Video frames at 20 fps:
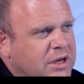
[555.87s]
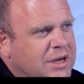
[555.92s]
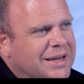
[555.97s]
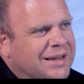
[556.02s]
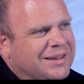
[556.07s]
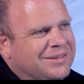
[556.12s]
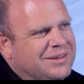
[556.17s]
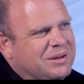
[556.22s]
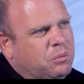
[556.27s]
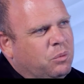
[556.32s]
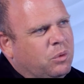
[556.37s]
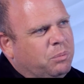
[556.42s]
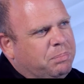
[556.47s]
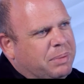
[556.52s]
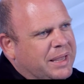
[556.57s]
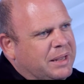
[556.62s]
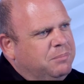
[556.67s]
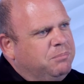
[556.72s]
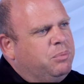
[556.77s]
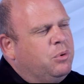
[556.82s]
because it will
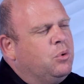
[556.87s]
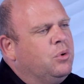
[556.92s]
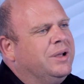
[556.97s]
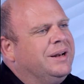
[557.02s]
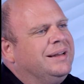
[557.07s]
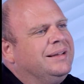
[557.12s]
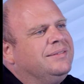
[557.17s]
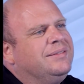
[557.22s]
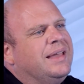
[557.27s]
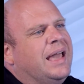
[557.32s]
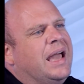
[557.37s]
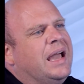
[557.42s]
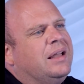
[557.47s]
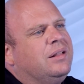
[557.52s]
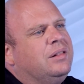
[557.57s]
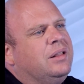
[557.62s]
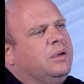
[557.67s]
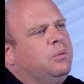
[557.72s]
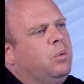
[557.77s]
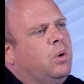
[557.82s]
pinpoint
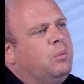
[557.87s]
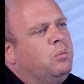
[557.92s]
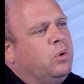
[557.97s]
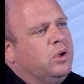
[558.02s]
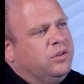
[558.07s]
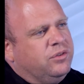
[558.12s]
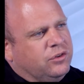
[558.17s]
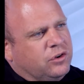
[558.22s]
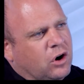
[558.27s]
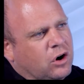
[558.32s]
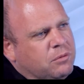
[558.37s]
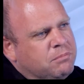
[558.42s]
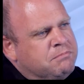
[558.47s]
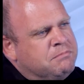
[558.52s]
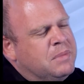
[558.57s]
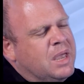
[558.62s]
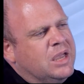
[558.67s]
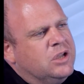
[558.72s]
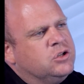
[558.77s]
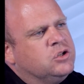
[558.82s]
exactly when we start
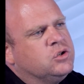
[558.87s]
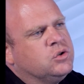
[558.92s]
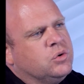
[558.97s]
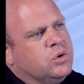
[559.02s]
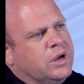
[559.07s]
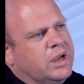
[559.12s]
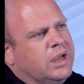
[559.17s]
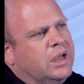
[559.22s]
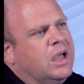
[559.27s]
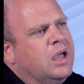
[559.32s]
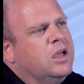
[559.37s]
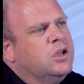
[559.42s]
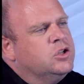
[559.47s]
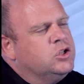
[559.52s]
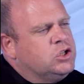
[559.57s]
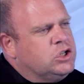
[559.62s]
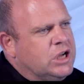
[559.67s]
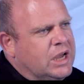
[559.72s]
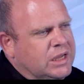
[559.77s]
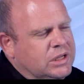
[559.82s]
measuring
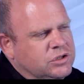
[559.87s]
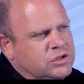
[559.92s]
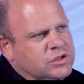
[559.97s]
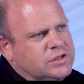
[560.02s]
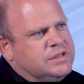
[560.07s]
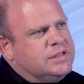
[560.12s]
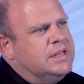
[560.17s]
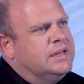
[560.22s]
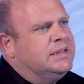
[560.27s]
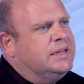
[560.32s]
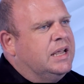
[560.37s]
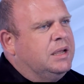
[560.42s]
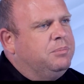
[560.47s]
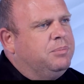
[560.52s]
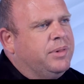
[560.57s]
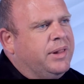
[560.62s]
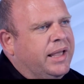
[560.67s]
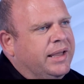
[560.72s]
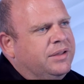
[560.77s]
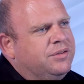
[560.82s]
changes that take
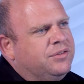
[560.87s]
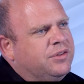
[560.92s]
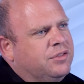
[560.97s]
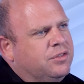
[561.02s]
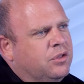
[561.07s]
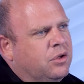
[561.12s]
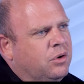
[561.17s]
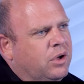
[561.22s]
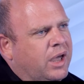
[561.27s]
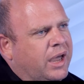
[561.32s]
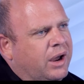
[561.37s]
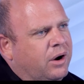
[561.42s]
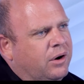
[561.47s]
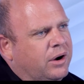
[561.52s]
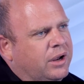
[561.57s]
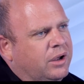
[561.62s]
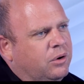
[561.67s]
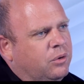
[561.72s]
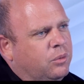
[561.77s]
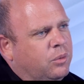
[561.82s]
place in the
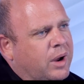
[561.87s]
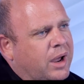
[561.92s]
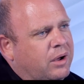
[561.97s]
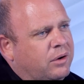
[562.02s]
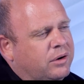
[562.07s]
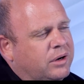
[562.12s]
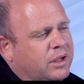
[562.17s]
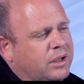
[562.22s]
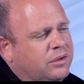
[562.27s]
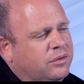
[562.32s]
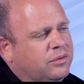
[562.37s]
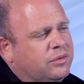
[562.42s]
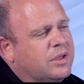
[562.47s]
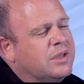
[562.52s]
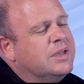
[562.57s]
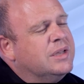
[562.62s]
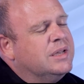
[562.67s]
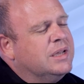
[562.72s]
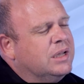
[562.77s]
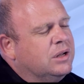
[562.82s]
area around us.
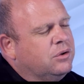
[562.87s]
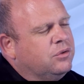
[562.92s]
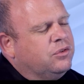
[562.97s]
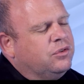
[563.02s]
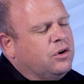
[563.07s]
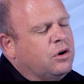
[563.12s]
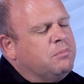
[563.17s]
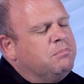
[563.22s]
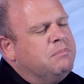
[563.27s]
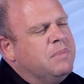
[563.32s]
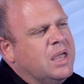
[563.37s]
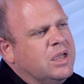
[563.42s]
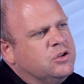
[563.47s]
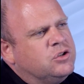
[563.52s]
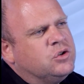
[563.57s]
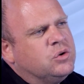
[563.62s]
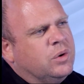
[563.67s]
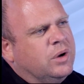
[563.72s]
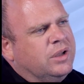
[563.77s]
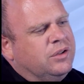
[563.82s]
It'll start
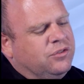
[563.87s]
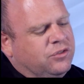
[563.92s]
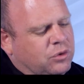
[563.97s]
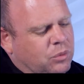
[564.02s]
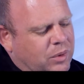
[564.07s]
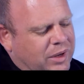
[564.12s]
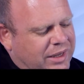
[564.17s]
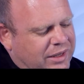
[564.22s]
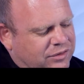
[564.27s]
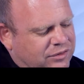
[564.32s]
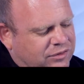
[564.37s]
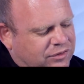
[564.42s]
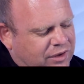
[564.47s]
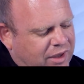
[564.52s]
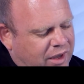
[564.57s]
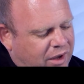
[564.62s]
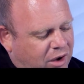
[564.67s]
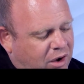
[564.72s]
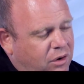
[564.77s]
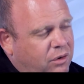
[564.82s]
measuring so we can
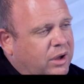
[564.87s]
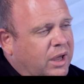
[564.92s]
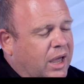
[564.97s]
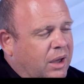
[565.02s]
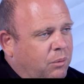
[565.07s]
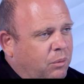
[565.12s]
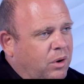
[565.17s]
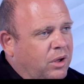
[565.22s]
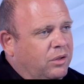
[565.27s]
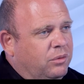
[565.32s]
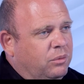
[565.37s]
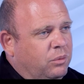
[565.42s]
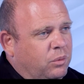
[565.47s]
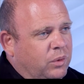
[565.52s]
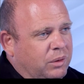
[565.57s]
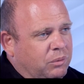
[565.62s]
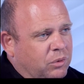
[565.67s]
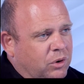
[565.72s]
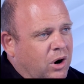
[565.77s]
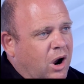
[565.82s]
say, okay, well,
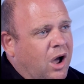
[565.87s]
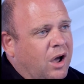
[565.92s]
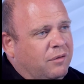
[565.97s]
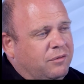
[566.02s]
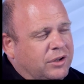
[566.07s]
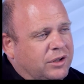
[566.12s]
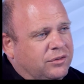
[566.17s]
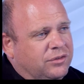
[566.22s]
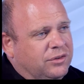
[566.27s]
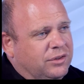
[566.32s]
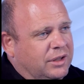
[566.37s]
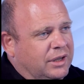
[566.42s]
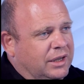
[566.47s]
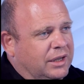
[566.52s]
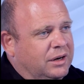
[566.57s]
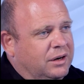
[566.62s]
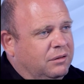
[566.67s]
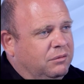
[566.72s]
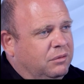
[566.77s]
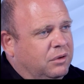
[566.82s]
we were obviously
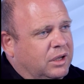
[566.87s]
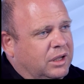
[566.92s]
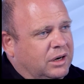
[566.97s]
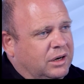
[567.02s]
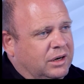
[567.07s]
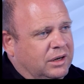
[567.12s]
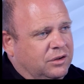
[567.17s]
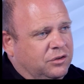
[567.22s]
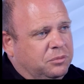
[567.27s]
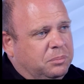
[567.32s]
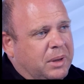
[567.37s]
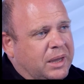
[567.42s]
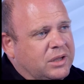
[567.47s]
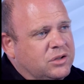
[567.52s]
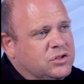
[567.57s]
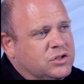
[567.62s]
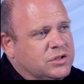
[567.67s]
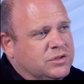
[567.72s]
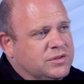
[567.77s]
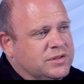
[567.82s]
in an
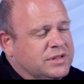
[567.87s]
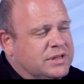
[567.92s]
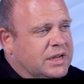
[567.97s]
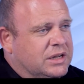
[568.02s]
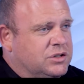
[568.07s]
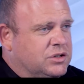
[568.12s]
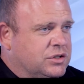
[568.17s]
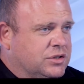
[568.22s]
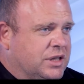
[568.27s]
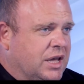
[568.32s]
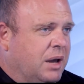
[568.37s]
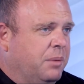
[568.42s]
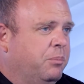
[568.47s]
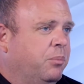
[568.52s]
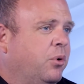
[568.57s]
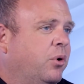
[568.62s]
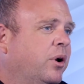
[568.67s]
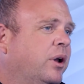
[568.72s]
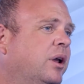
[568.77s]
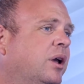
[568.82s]
expansion stage at that
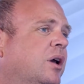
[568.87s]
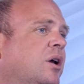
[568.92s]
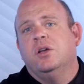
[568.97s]
point.